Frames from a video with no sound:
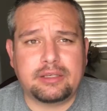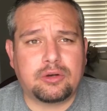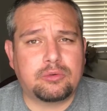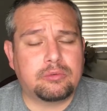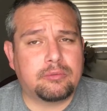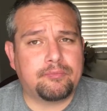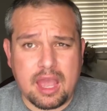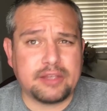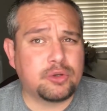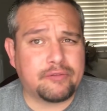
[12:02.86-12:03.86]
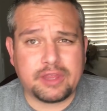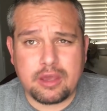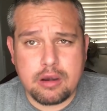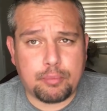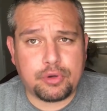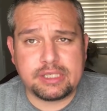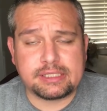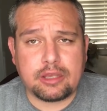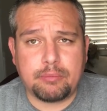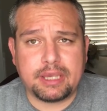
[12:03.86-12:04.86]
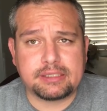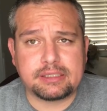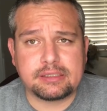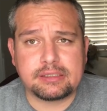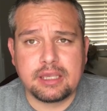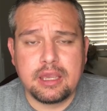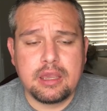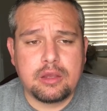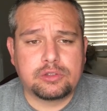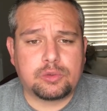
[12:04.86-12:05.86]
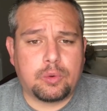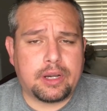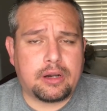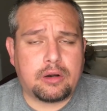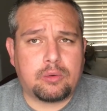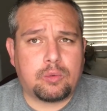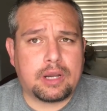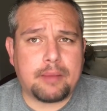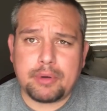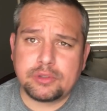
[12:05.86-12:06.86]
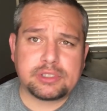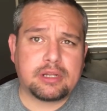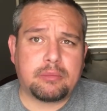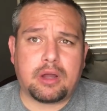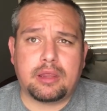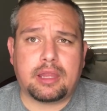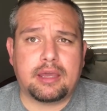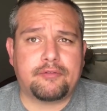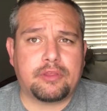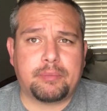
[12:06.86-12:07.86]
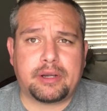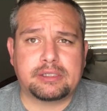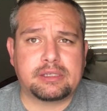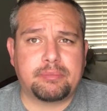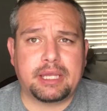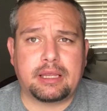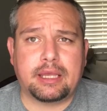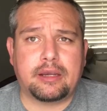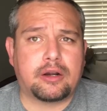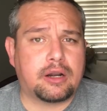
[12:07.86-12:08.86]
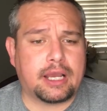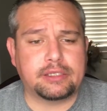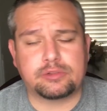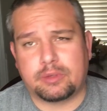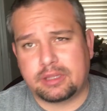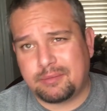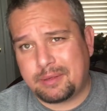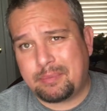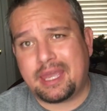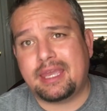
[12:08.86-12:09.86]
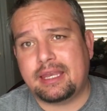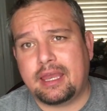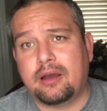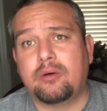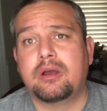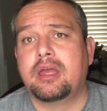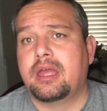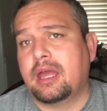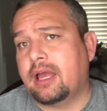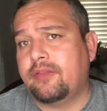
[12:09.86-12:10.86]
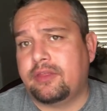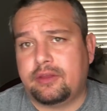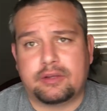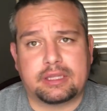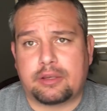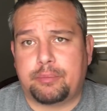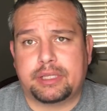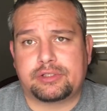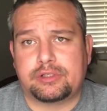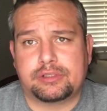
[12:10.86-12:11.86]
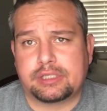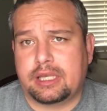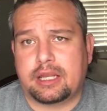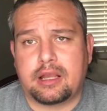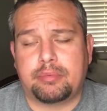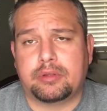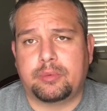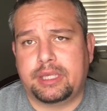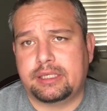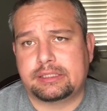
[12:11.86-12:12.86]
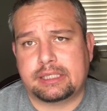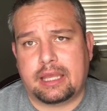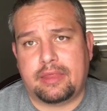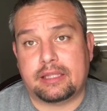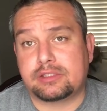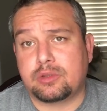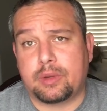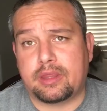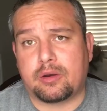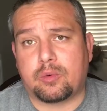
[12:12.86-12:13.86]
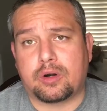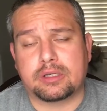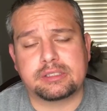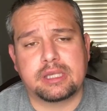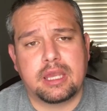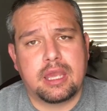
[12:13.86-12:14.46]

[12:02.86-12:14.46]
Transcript: don't, I do everything on a pre-sale basis to where we're not posting them online for the parents to pick later. I just want them to pay now and then they'll get their pictures in a couple of weeks. And that's the way that it works.